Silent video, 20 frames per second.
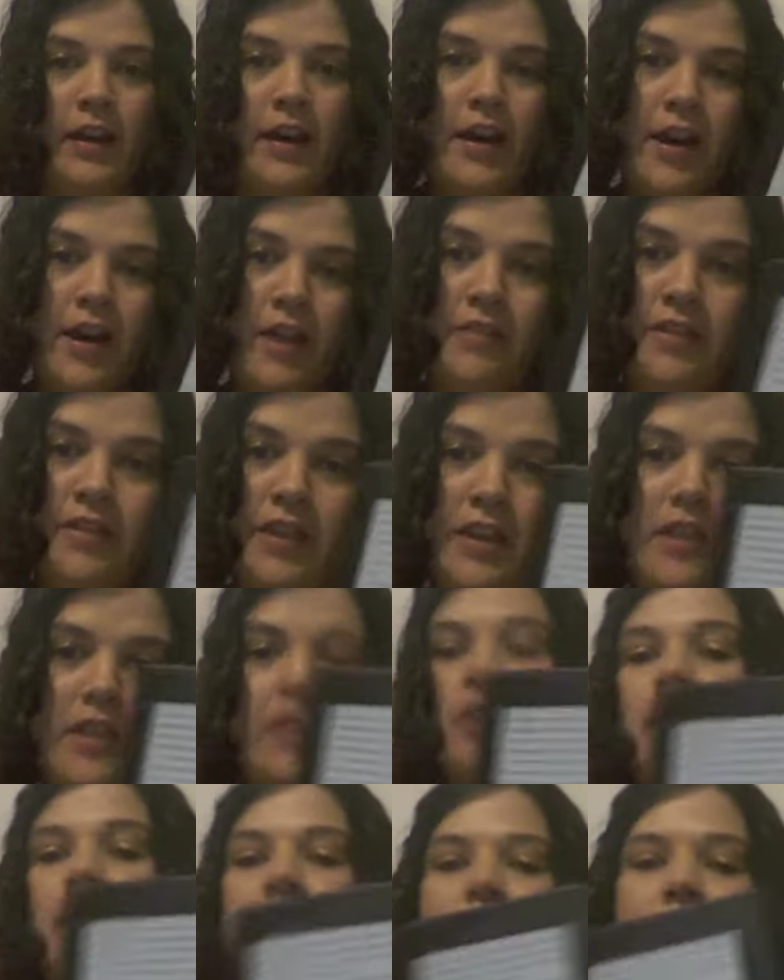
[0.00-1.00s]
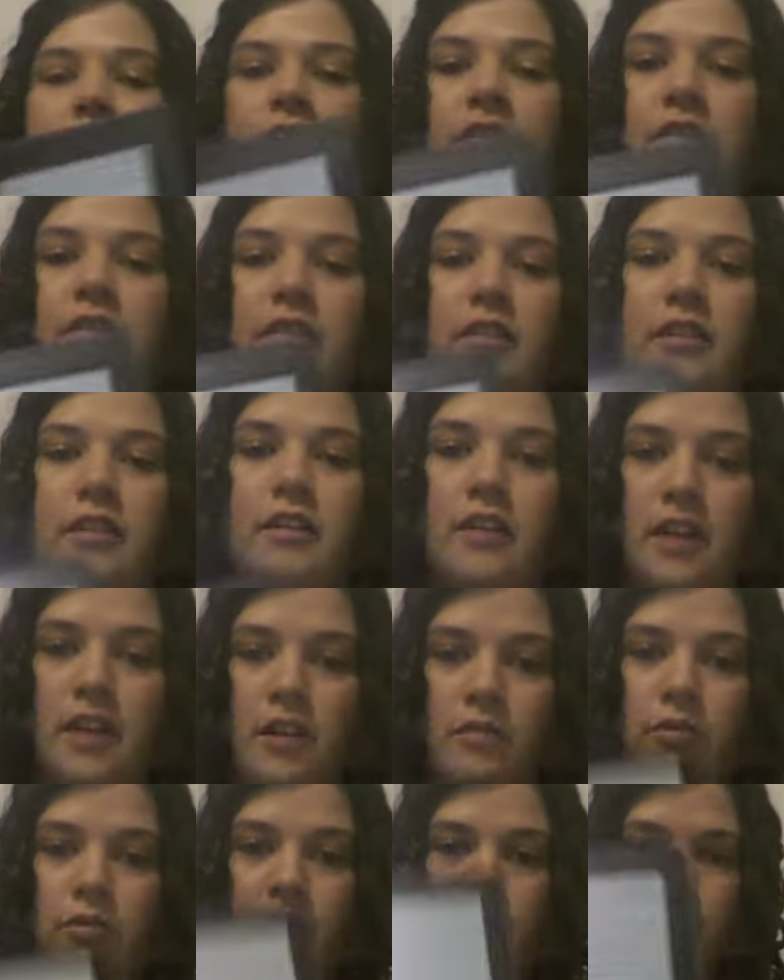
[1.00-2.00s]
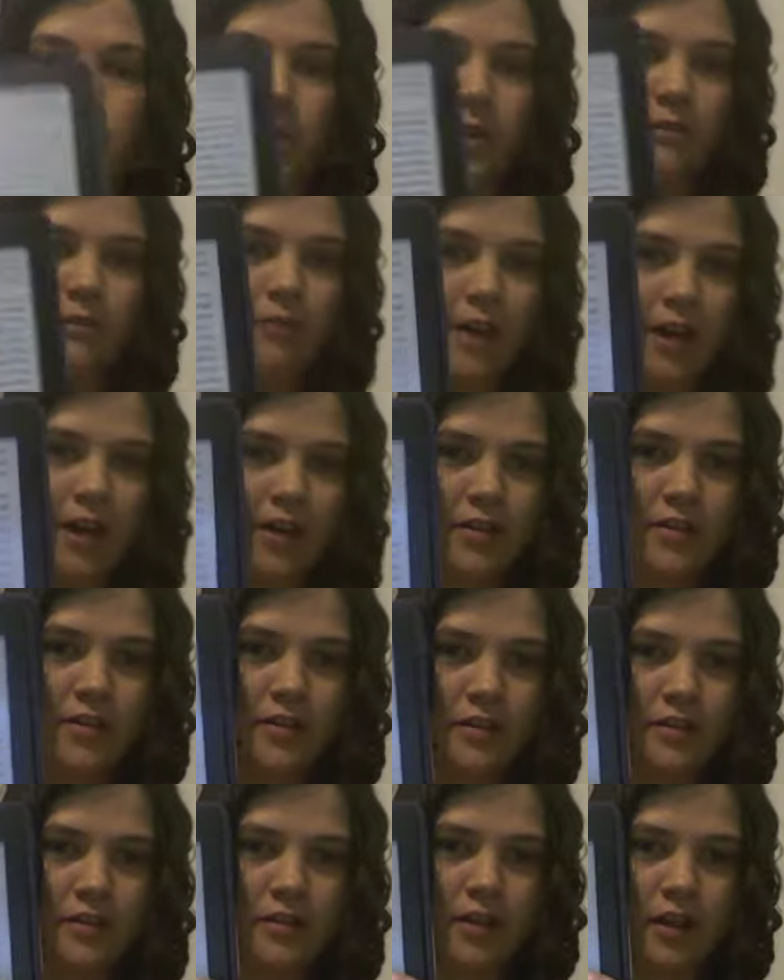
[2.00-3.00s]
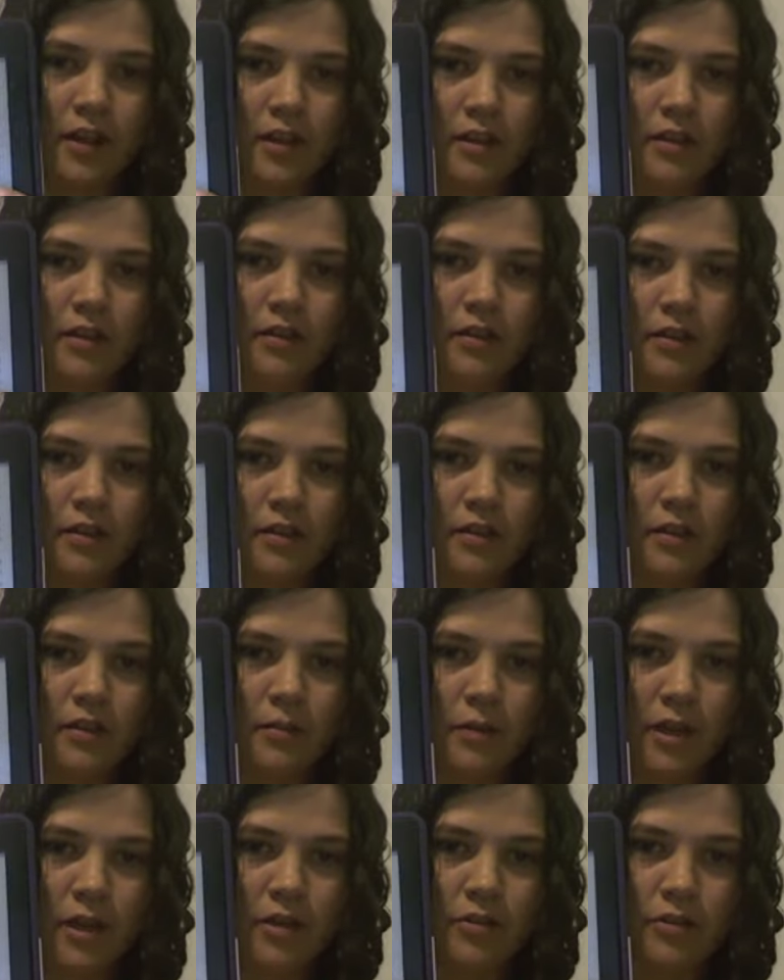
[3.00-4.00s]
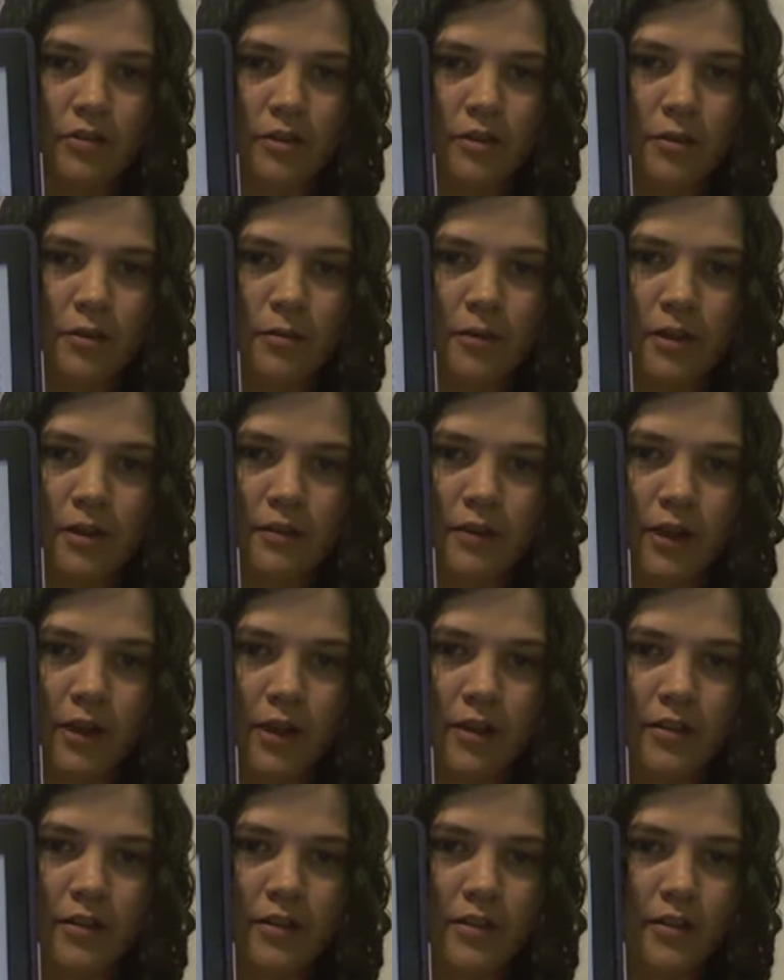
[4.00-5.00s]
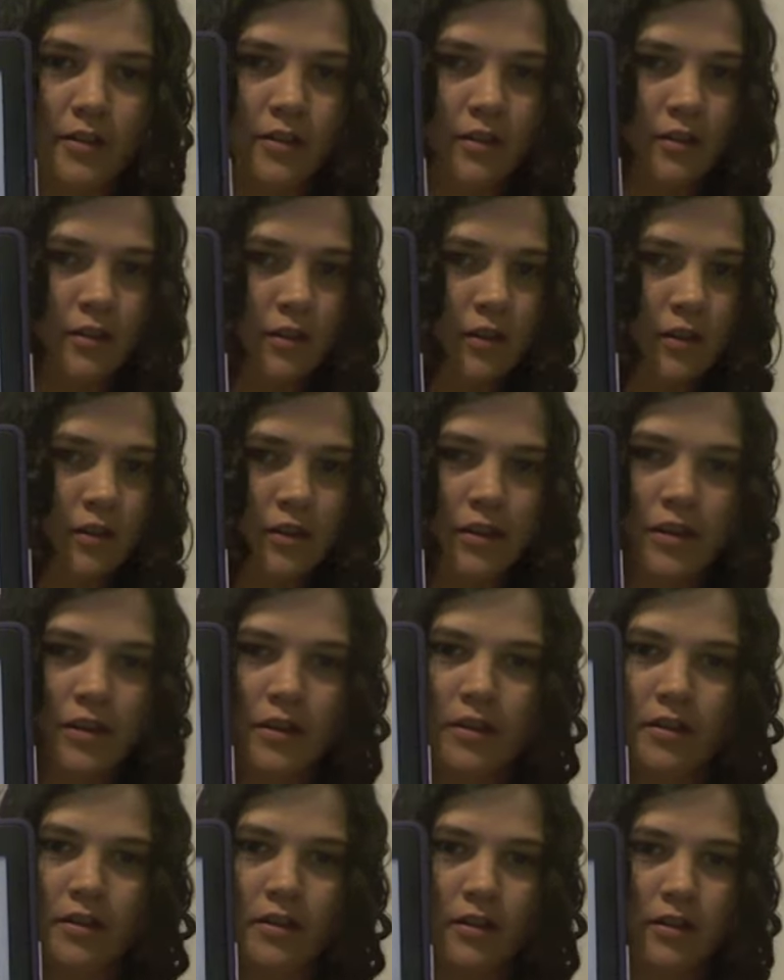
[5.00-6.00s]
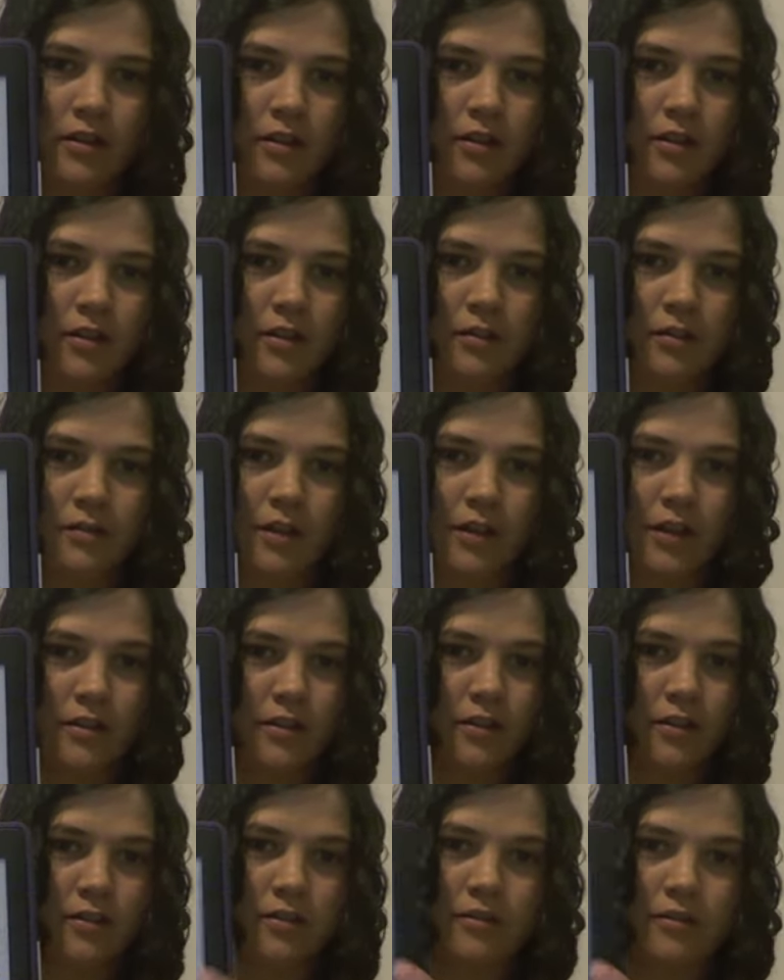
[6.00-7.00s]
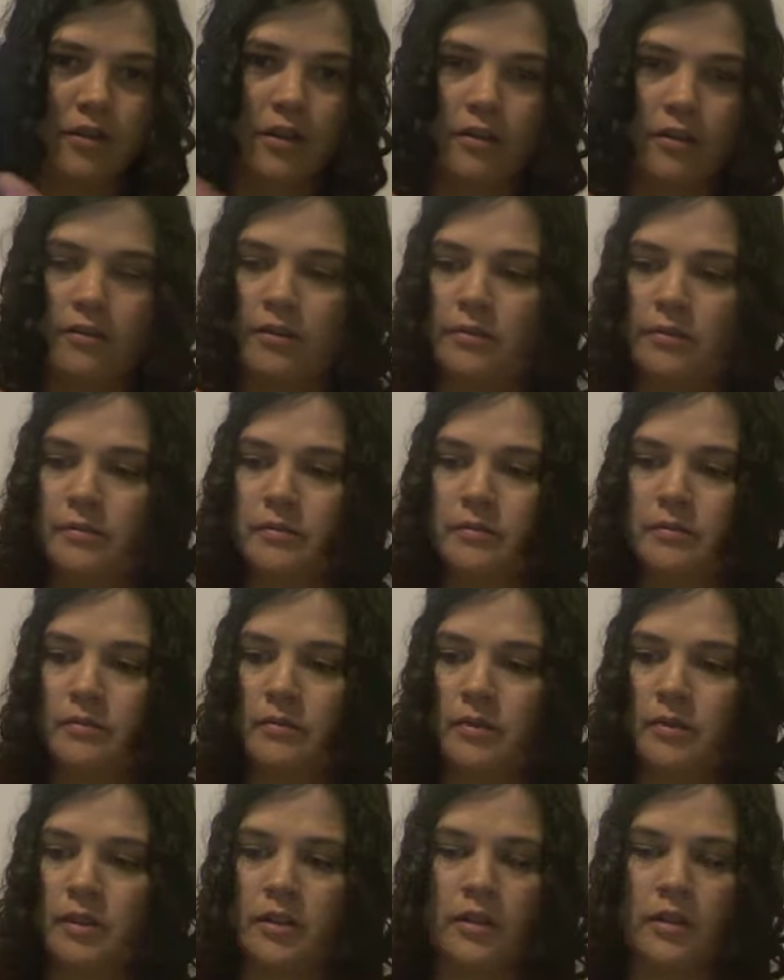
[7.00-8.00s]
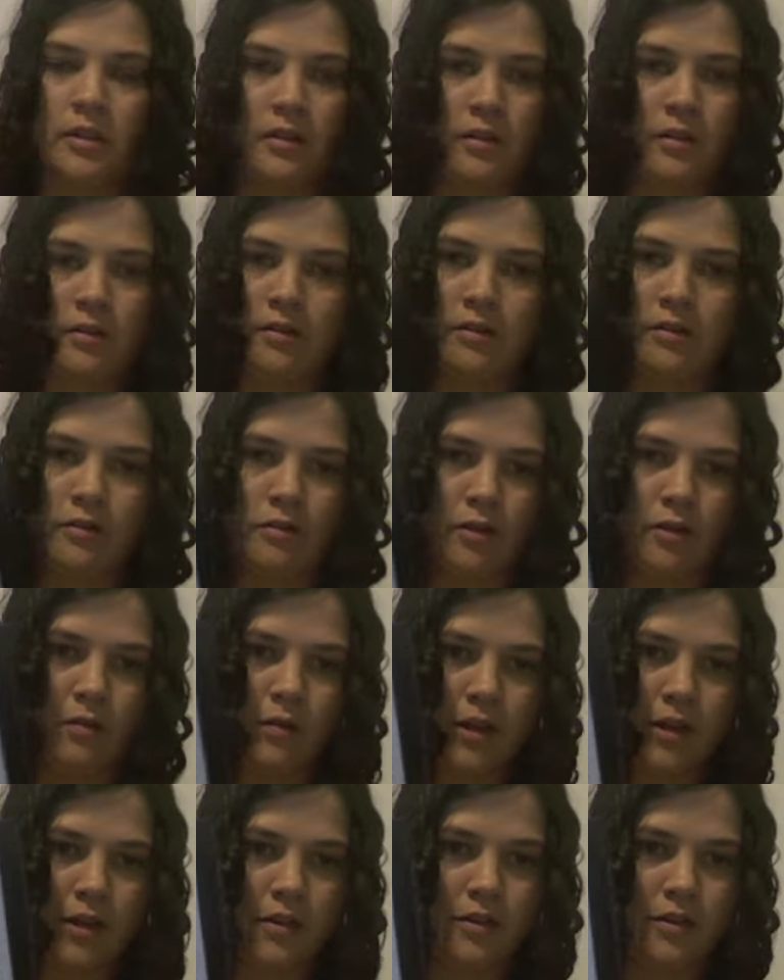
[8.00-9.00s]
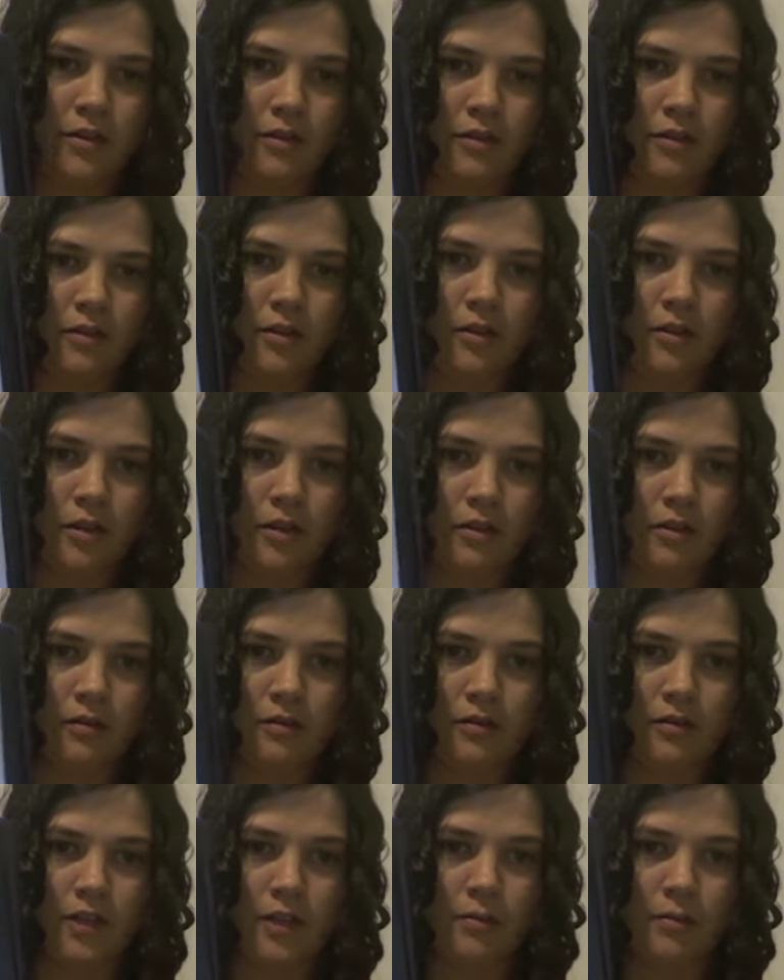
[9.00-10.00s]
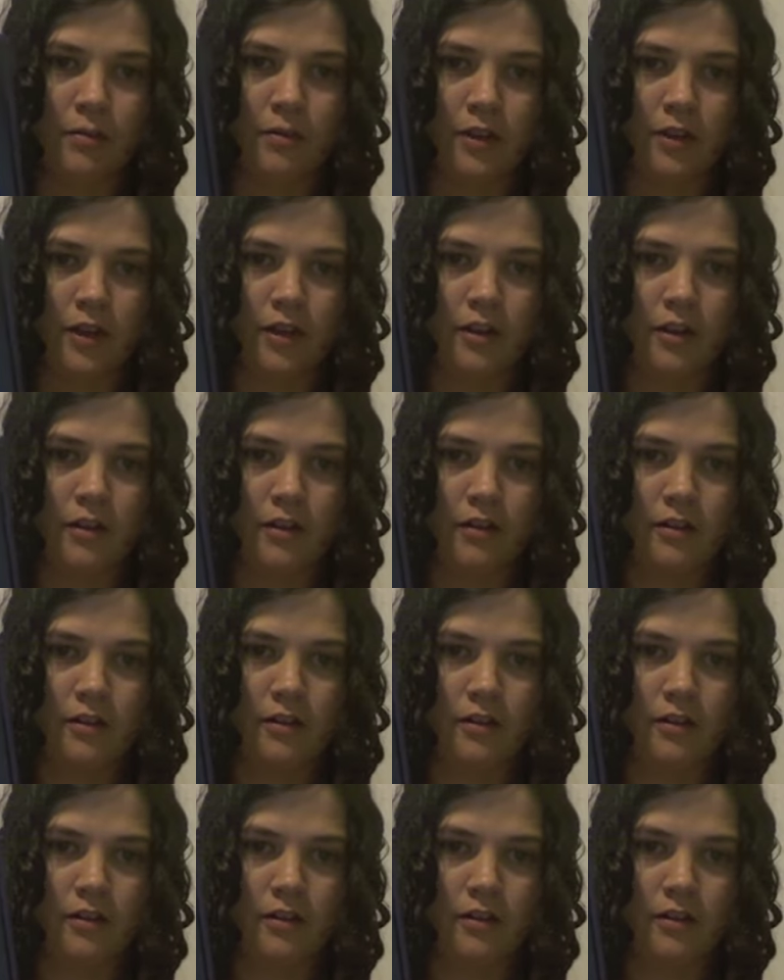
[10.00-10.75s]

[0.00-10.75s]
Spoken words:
I think it runs pretty fast, like the page turns pretty fast. It's the fastest of all of them. Going back, click tap over here.